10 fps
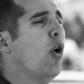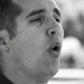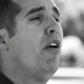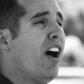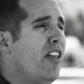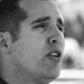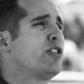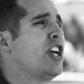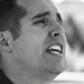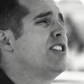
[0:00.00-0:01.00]
or other
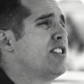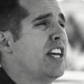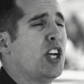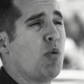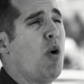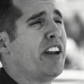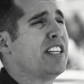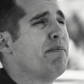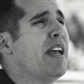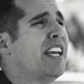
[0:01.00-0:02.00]
changes that you're
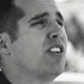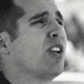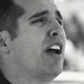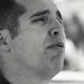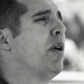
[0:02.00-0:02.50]
wanting to make in your life,